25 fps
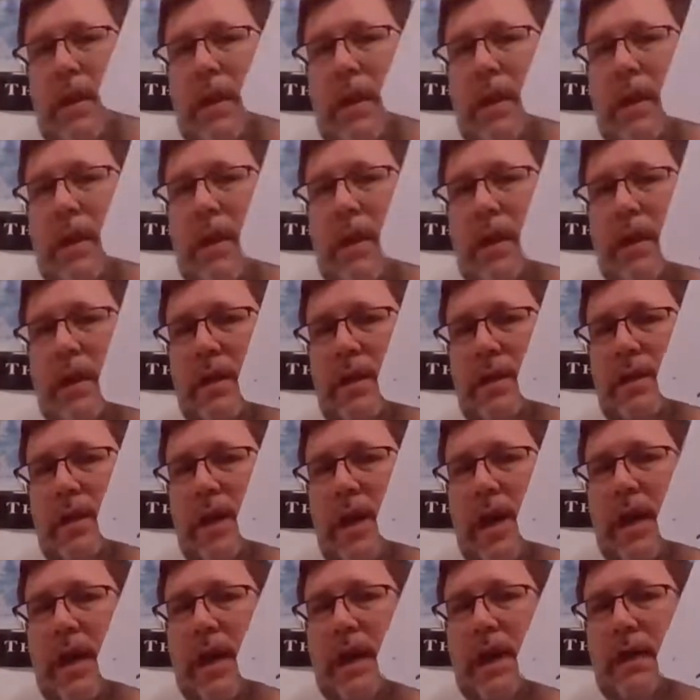And
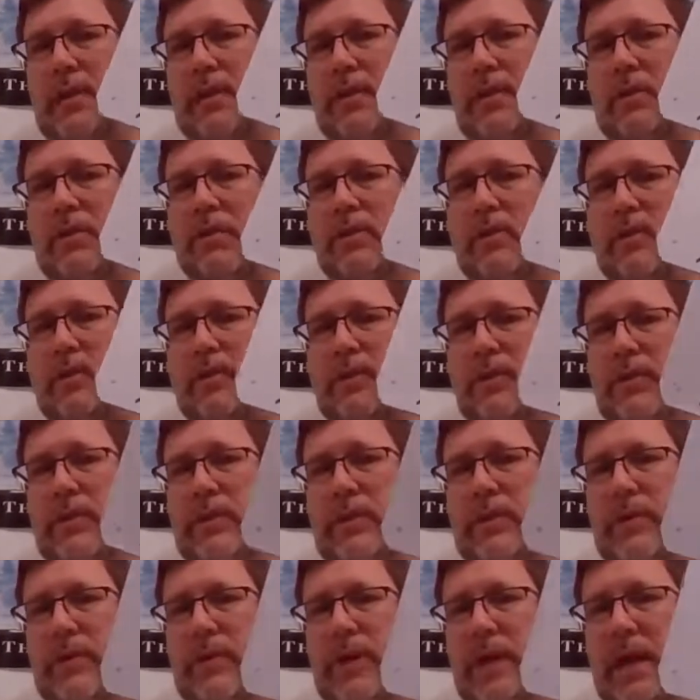9
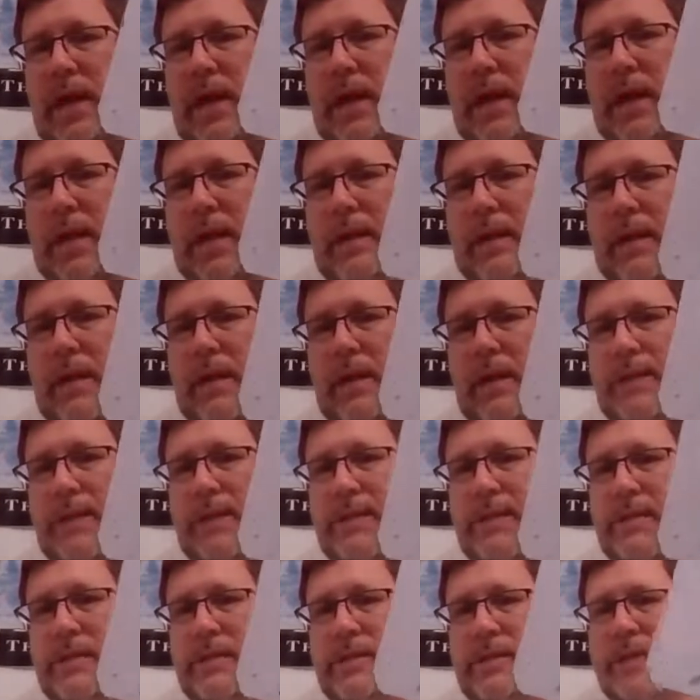over 9 on
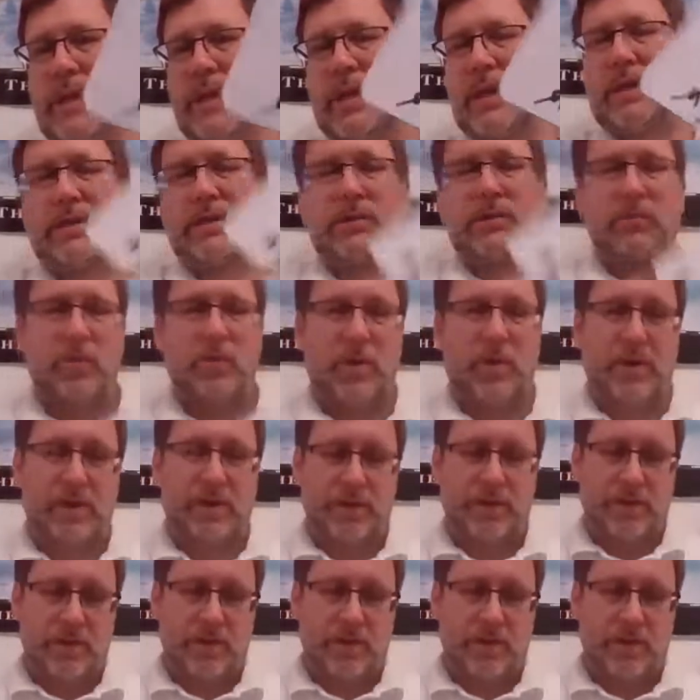this side is 1.